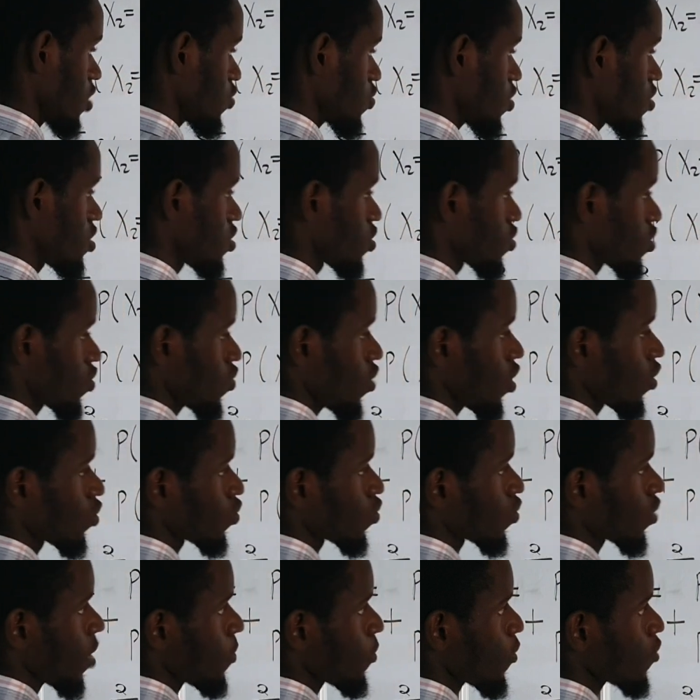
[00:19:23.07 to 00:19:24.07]
X1 is
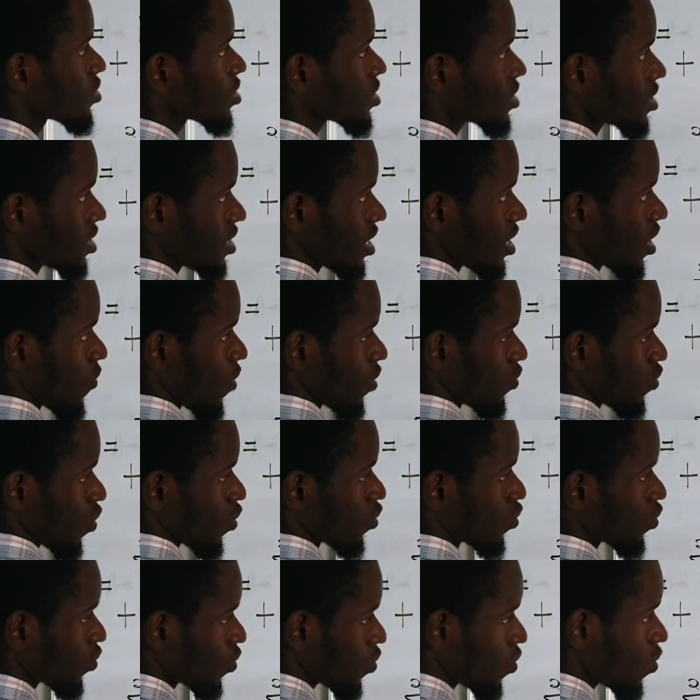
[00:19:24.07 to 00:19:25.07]
equaling to k because it is either 1
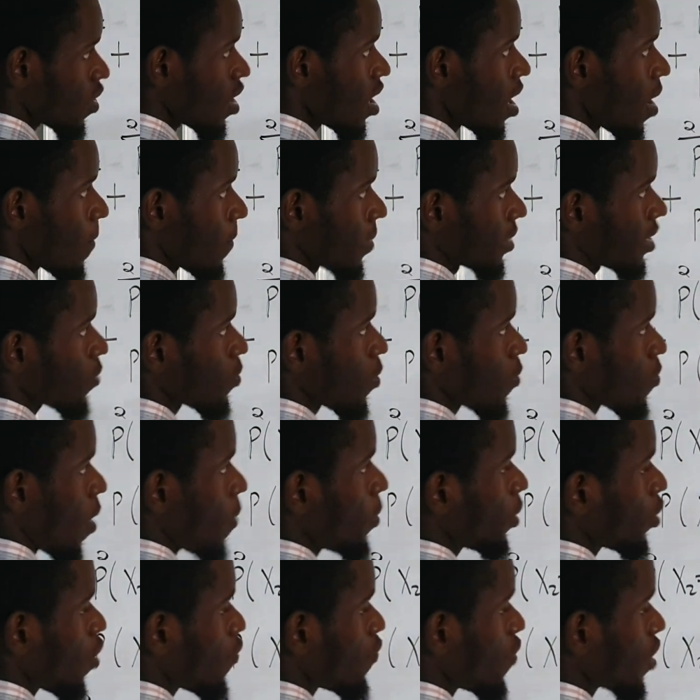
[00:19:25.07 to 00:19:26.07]
or 2. But now
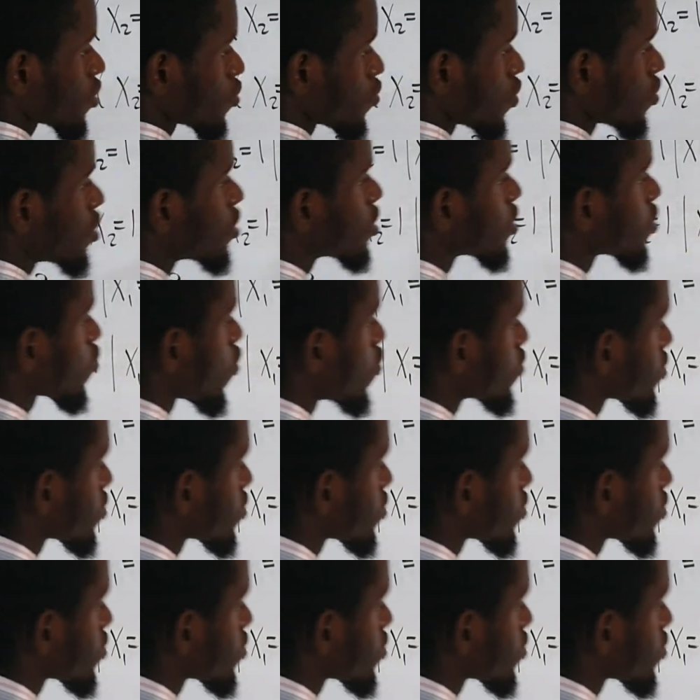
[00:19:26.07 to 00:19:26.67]
probability of x0 is